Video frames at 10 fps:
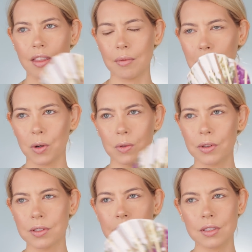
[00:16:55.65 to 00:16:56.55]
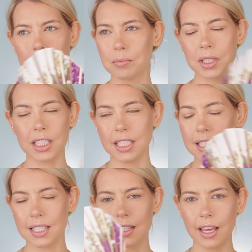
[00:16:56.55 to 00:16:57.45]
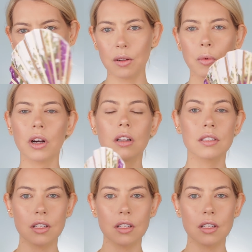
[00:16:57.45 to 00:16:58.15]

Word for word: the most pleasing thing in the world.